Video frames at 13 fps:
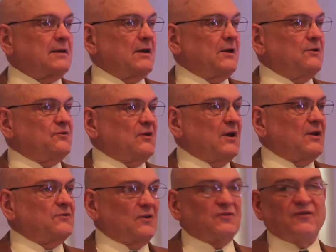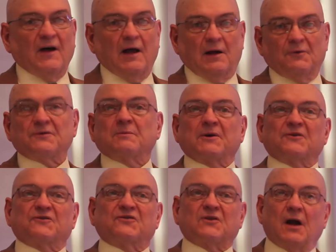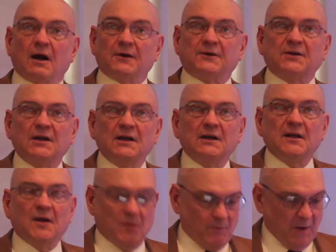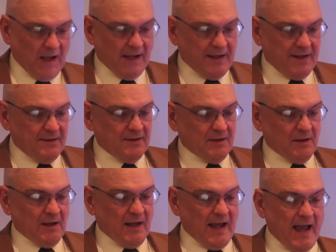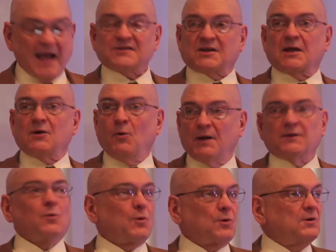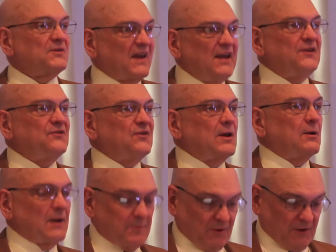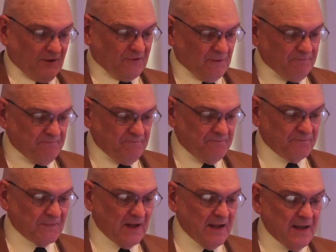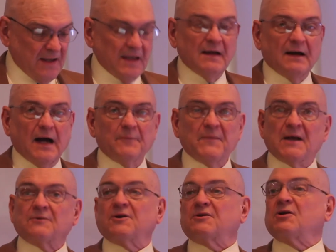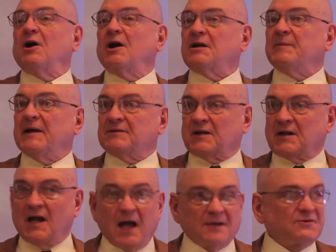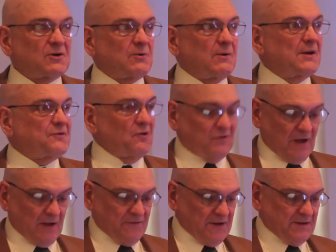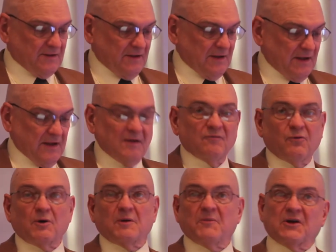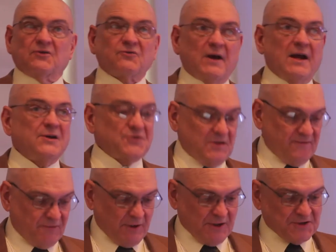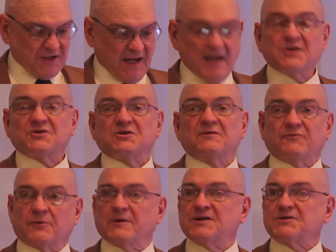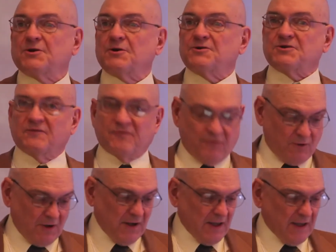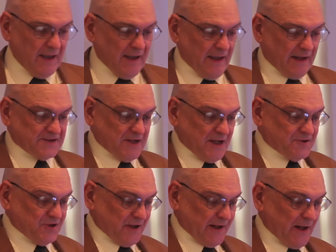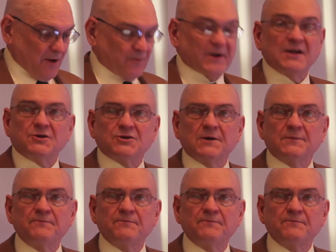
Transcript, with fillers: is, is as follows. I'm going to start by asking what the world is neoliberalism. I'm then going to talk about the consequences of it for administration, for education, for research, and for extension and outreach.